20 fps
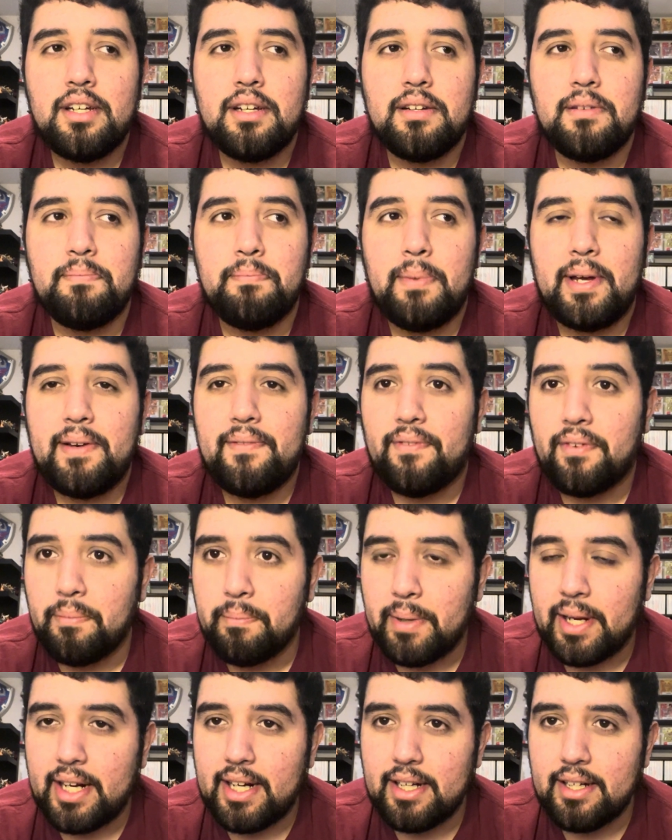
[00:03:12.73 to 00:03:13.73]
meant for
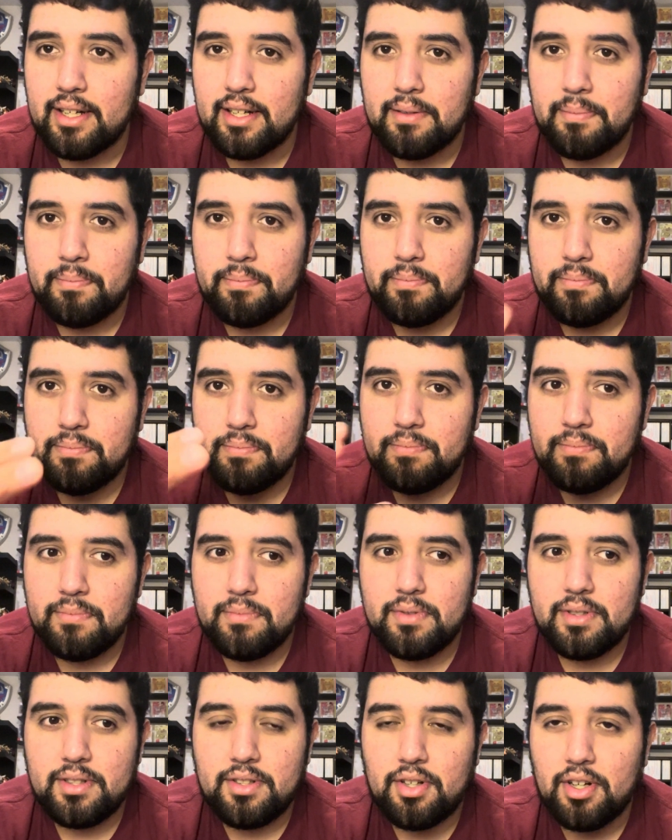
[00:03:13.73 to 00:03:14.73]
me to
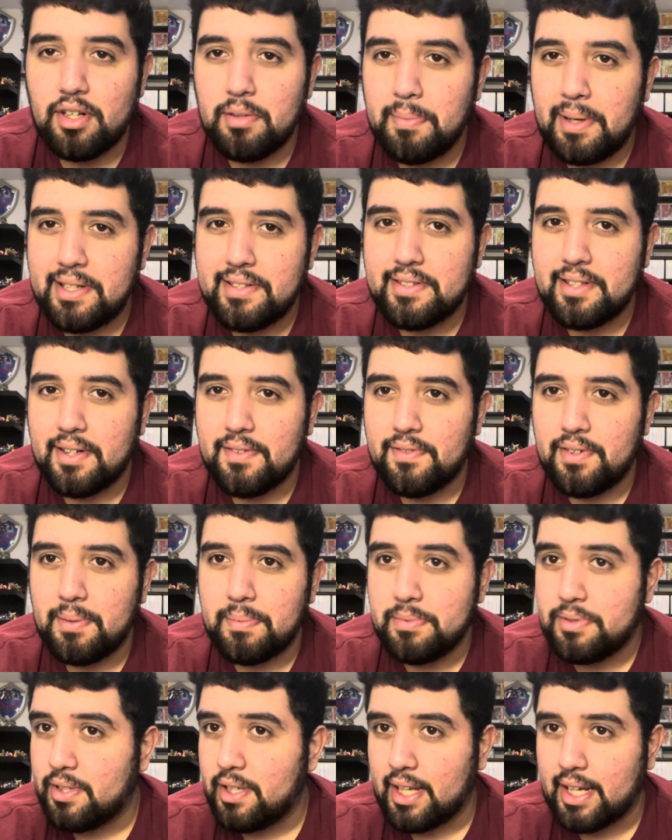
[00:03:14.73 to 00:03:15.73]
turn myself up
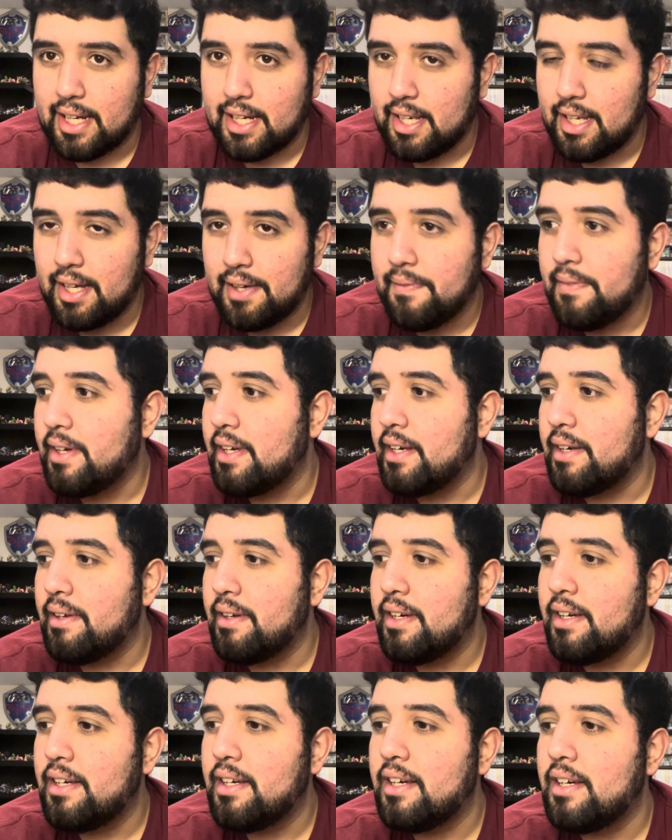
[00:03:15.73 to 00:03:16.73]
to like 11,
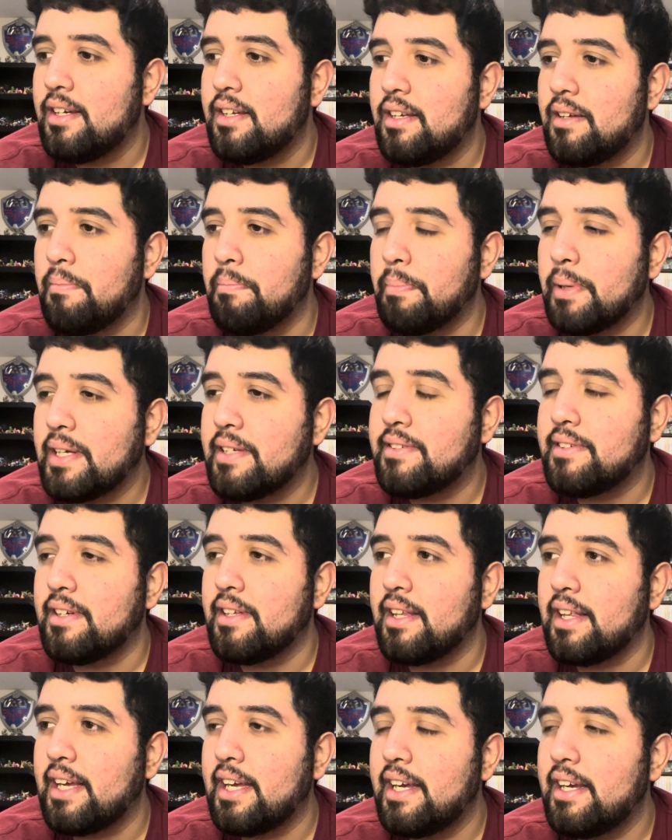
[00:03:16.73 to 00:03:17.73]
be
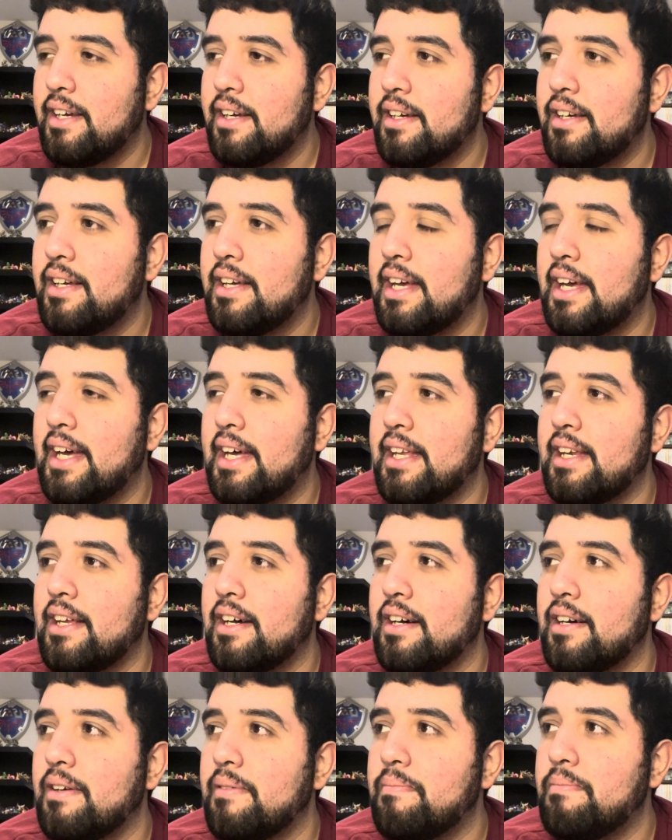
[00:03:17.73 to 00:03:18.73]
silly, and
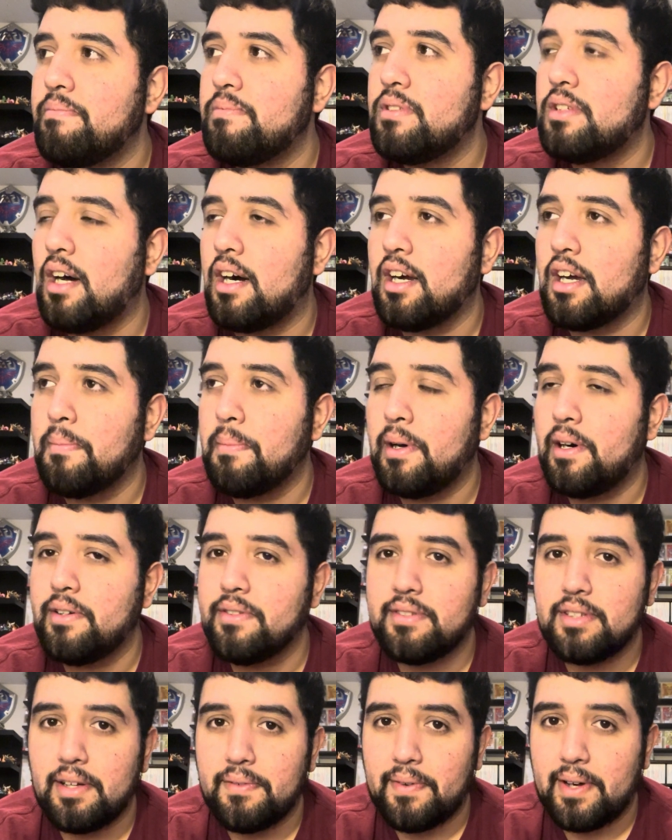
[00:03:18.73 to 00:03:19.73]
talk about
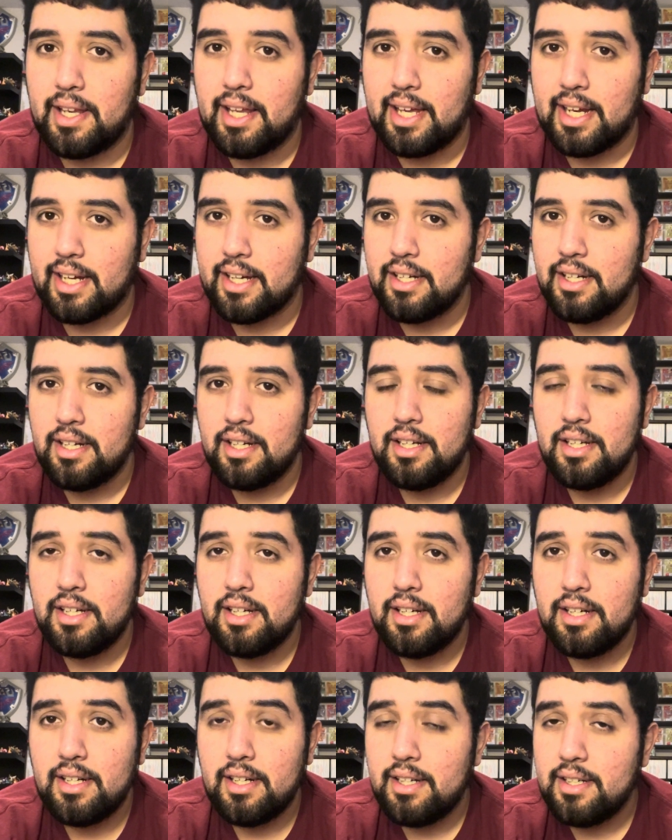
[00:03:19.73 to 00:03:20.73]
stuff I like.
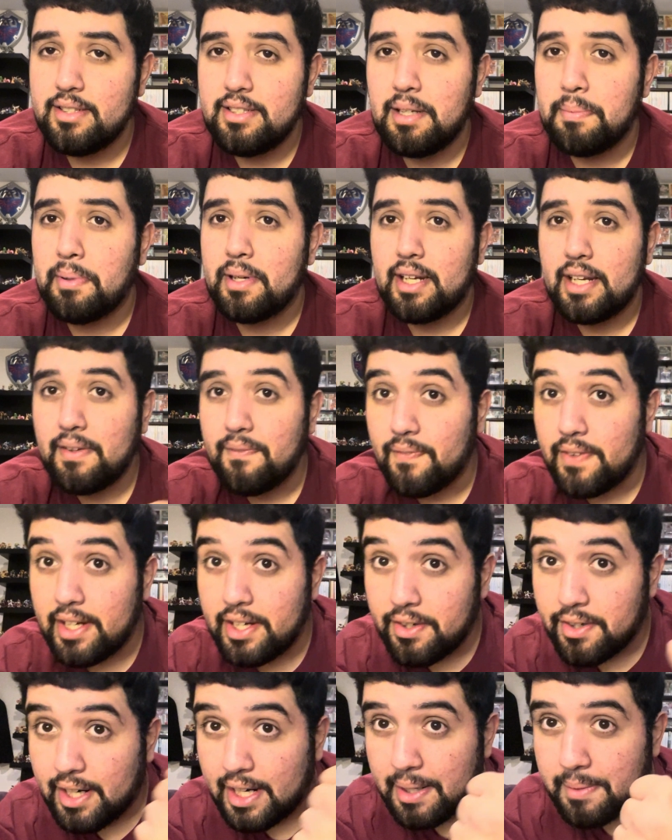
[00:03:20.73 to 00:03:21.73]
Typically
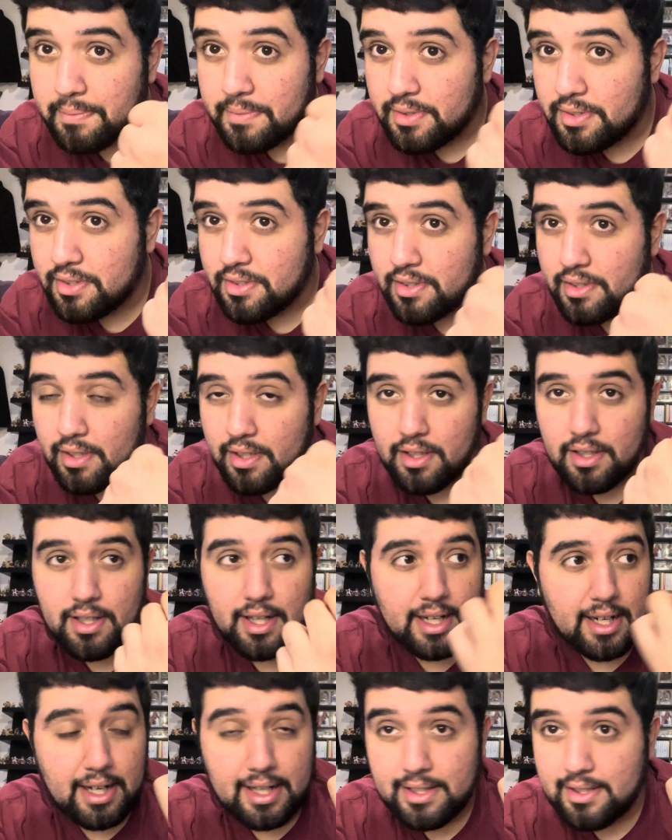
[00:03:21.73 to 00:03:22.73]
video games.
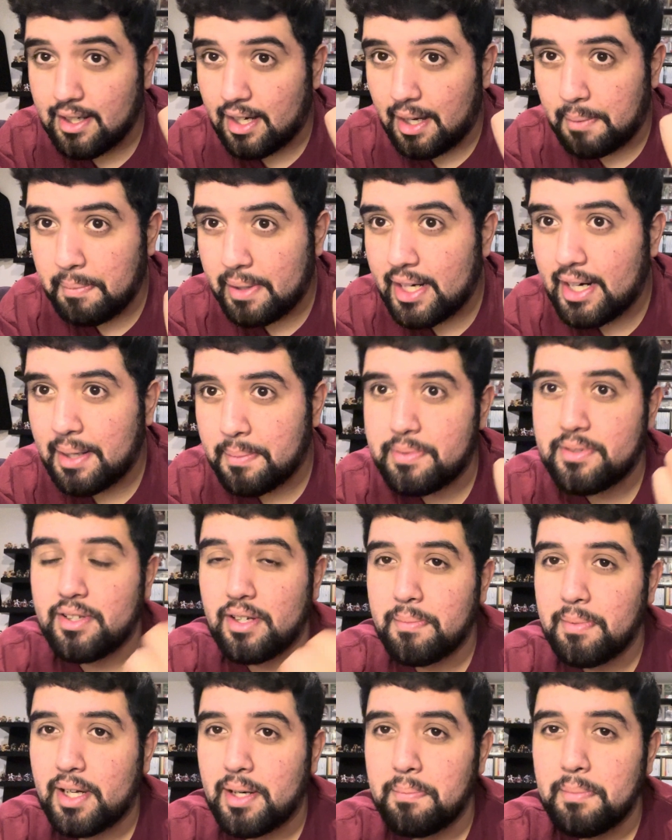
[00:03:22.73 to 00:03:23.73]
I made an episode
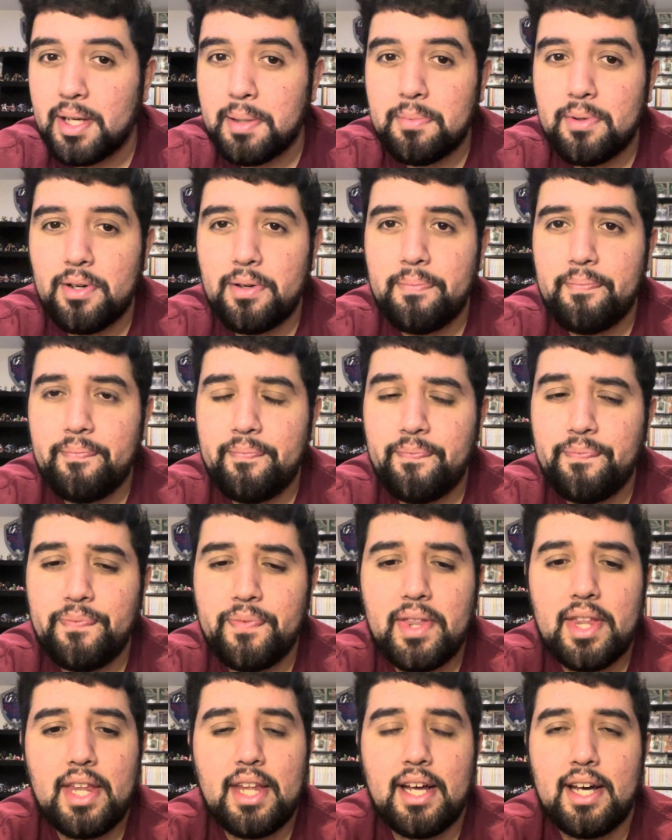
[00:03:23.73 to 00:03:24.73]
about Amiibo.
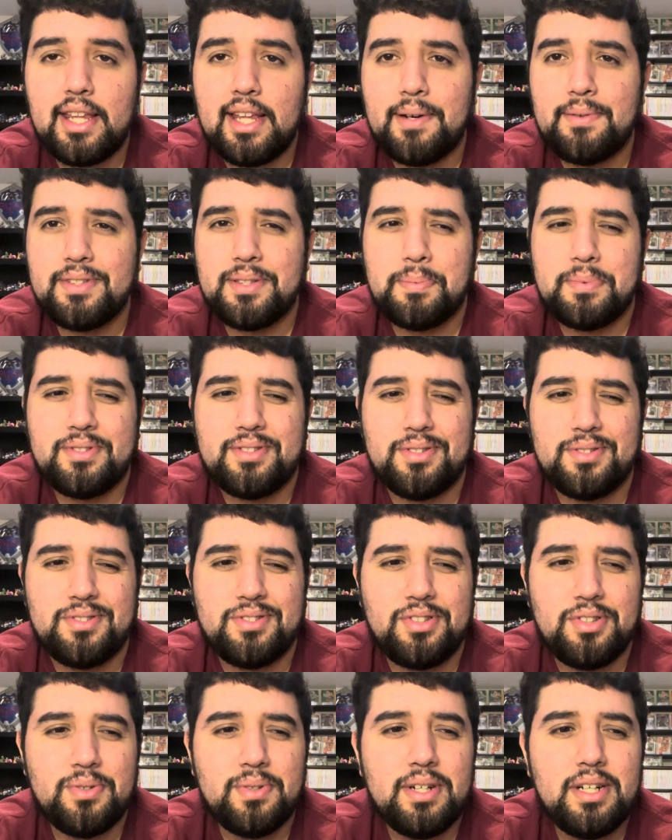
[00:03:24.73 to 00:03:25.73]
That was episode
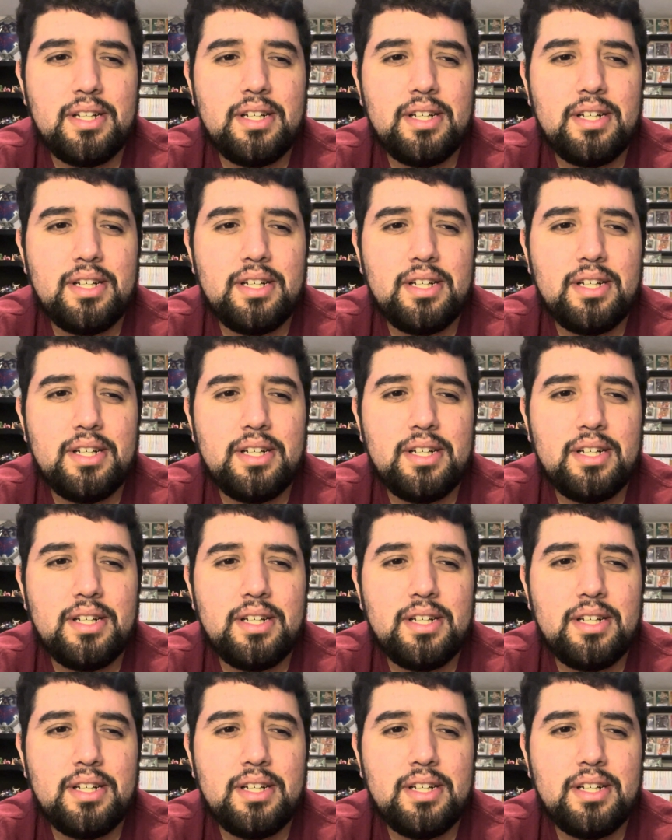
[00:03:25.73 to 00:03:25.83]
2.